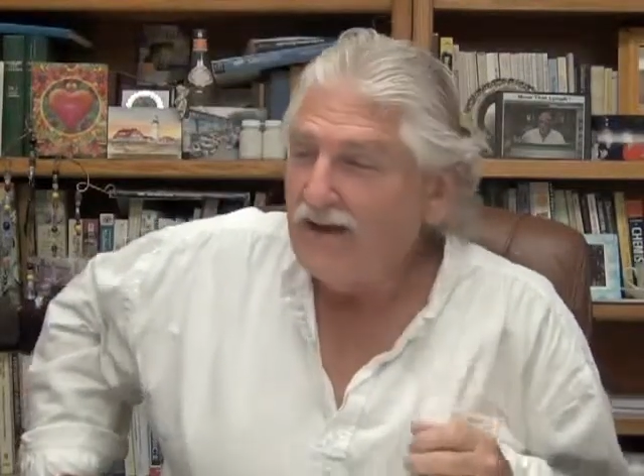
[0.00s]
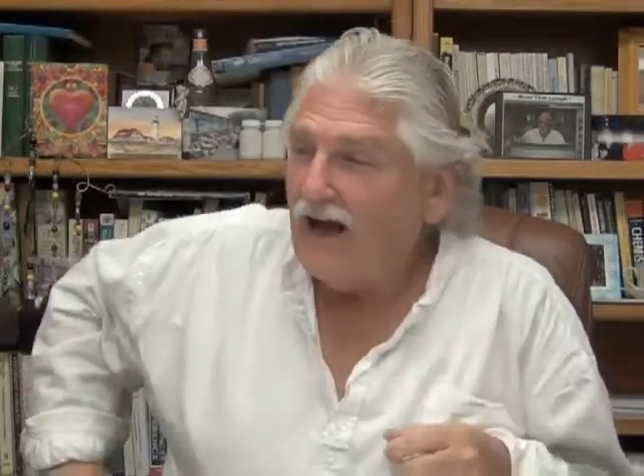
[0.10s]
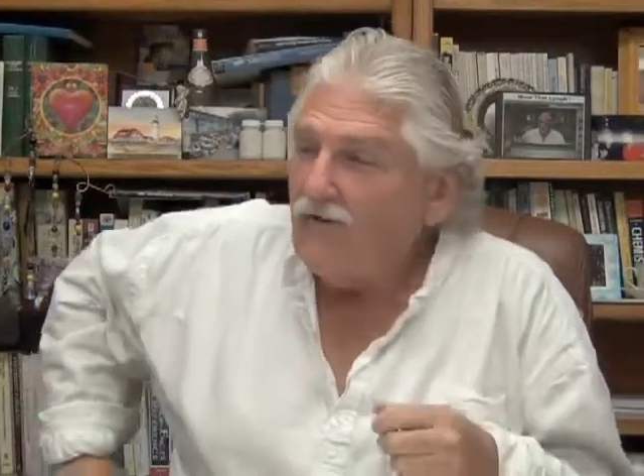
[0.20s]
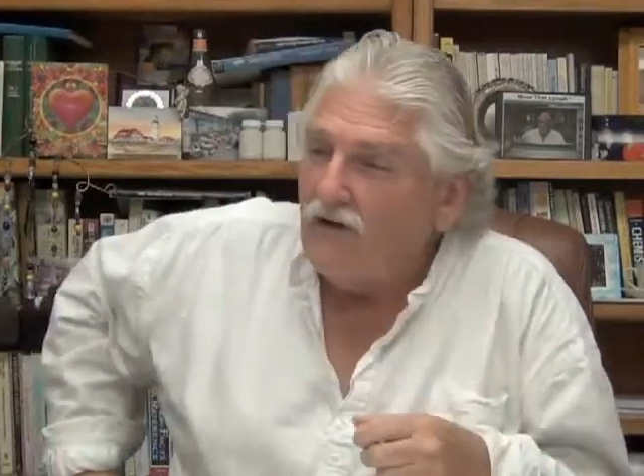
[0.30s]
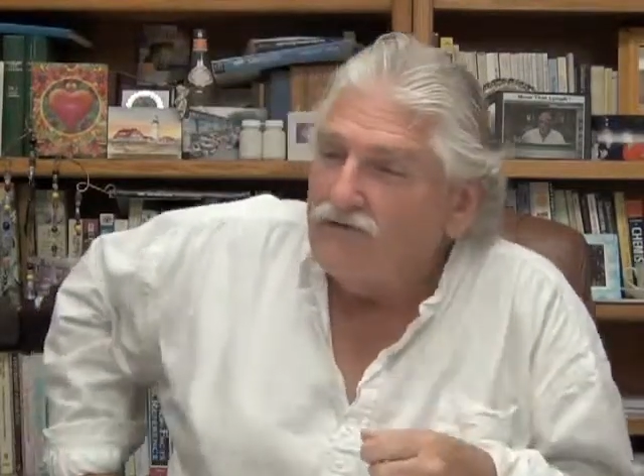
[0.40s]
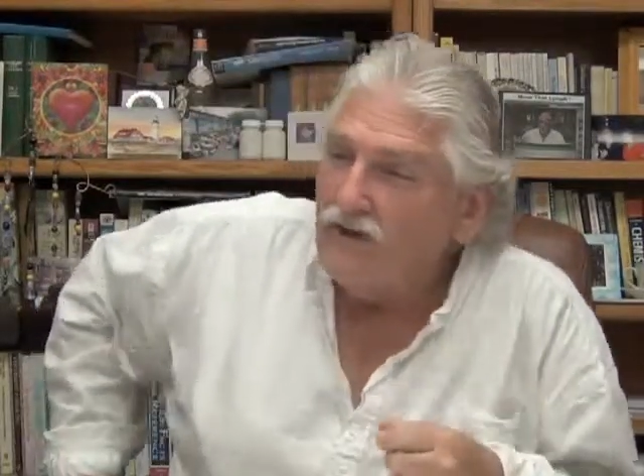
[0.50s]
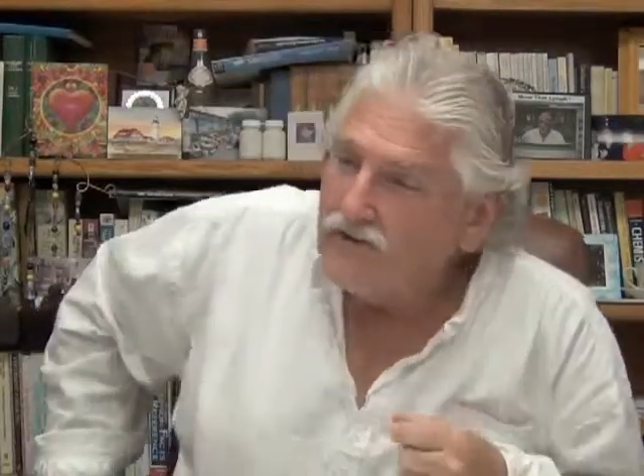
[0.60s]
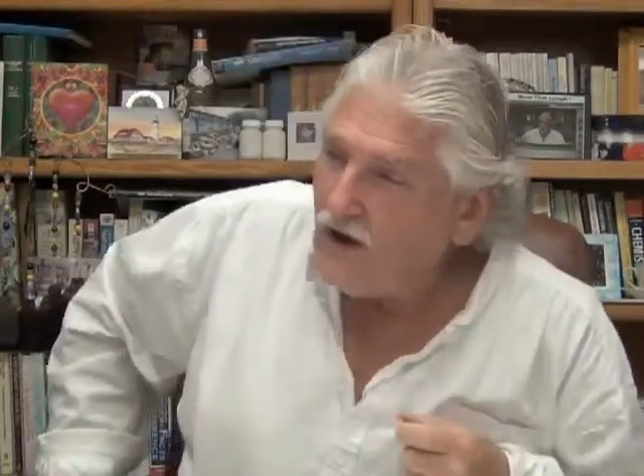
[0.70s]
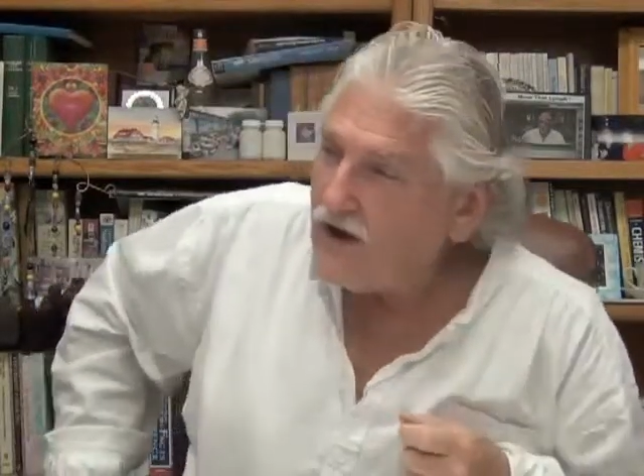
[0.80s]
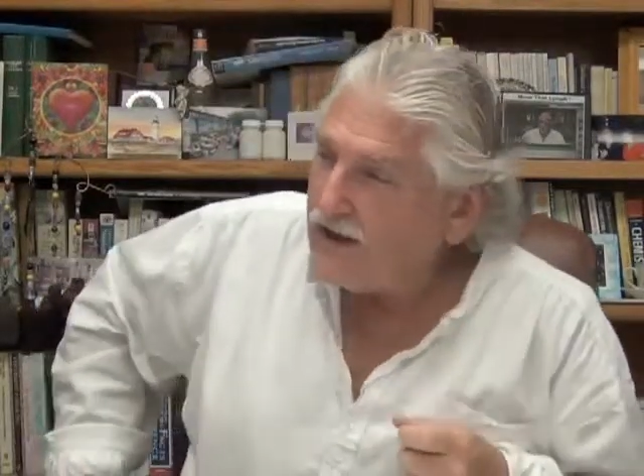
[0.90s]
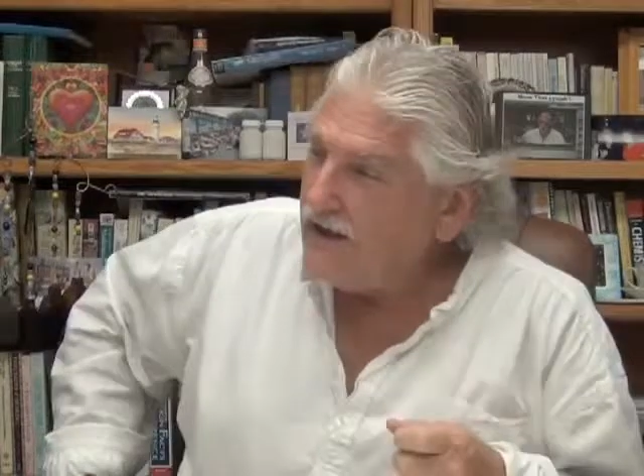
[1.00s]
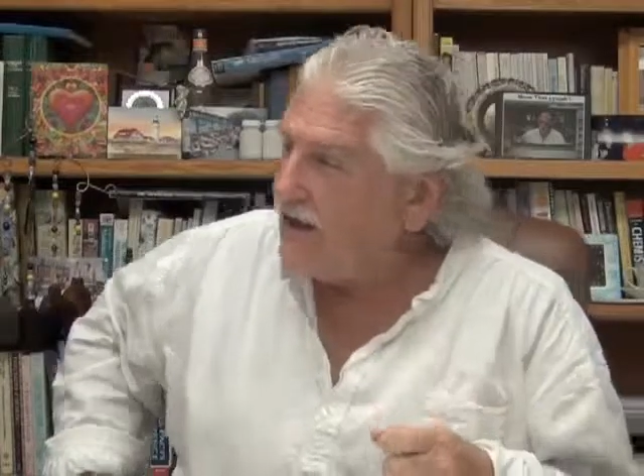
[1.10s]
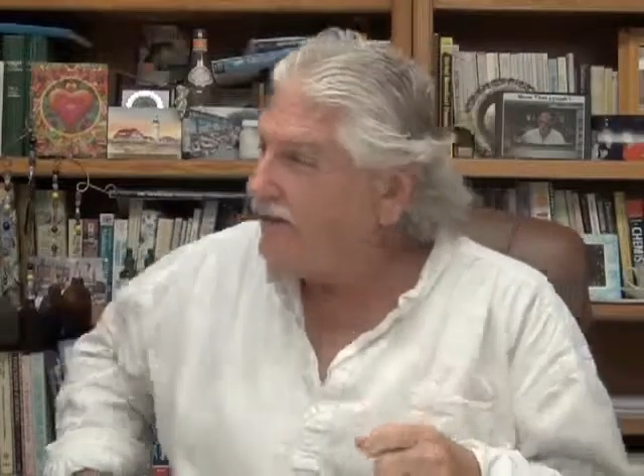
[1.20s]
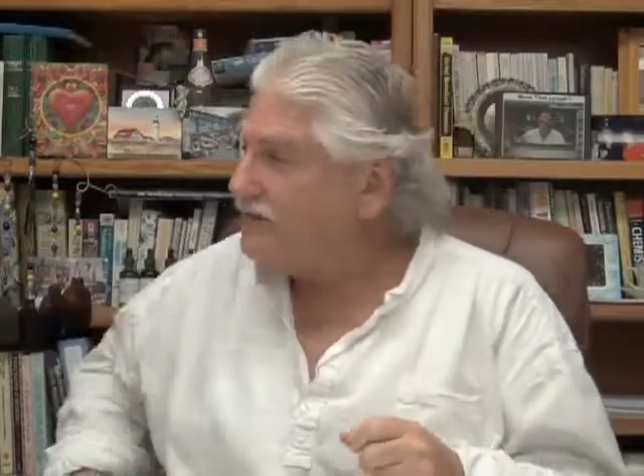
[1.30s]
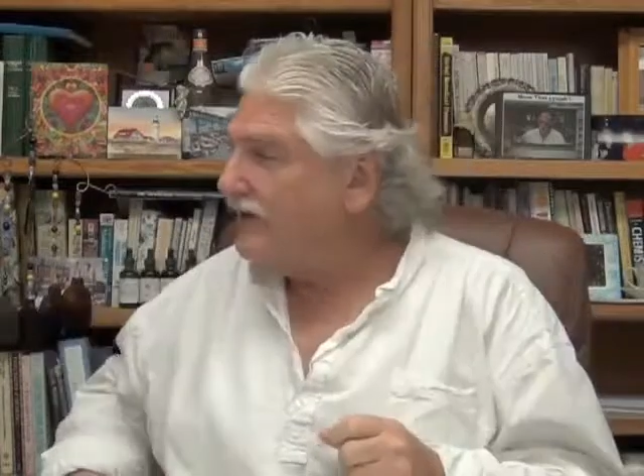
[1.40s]
I've often thought,
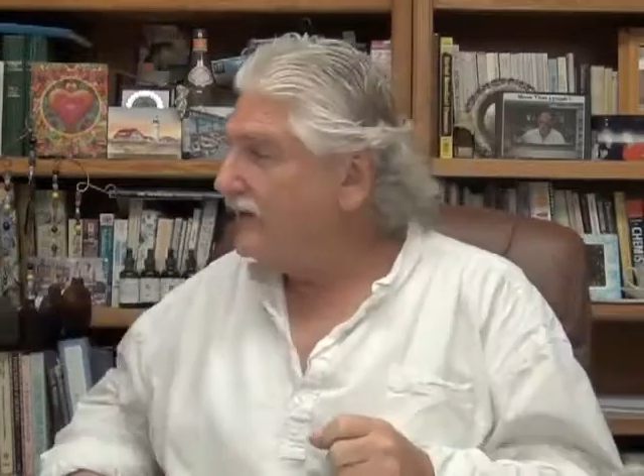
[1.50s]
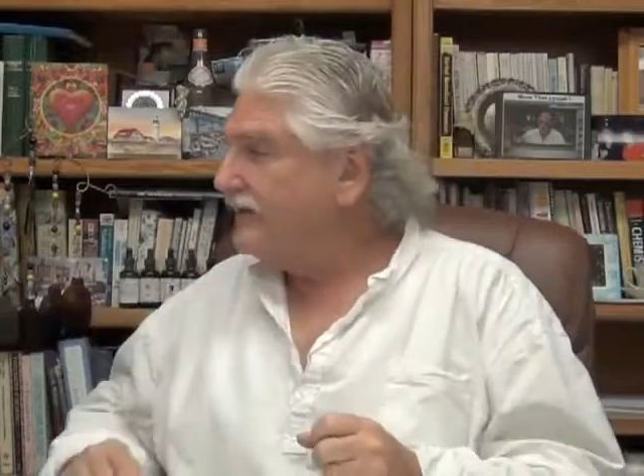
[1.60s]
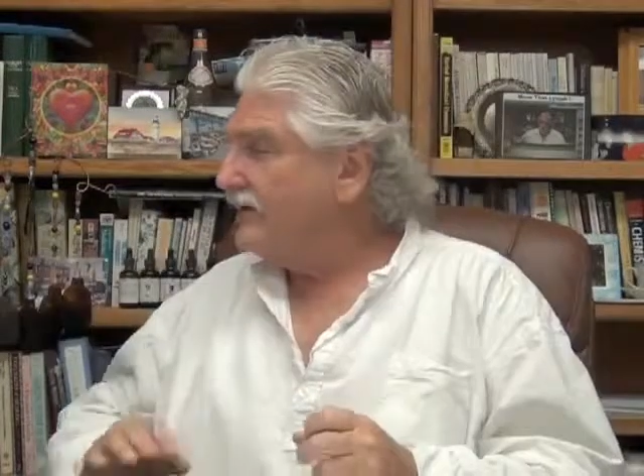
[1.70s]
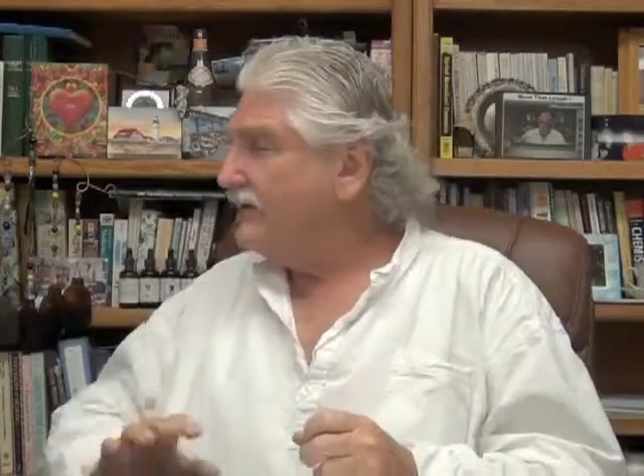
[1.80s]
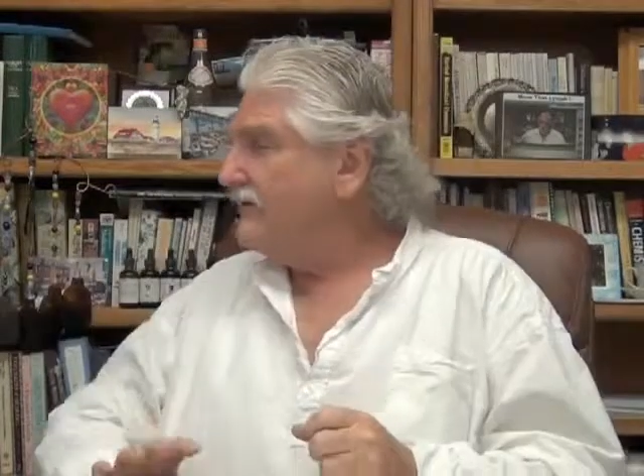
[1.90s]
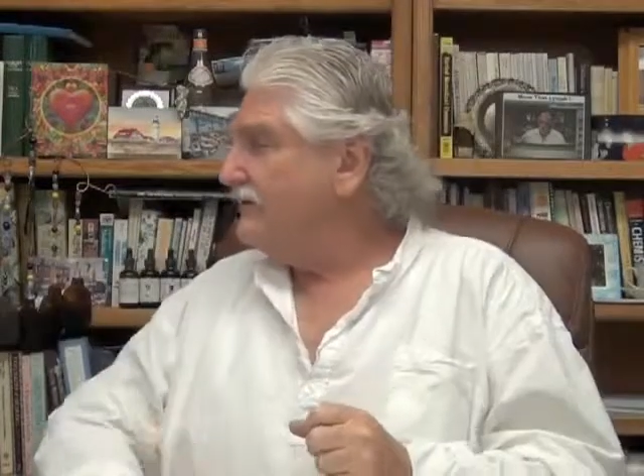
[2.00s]
again, I've said that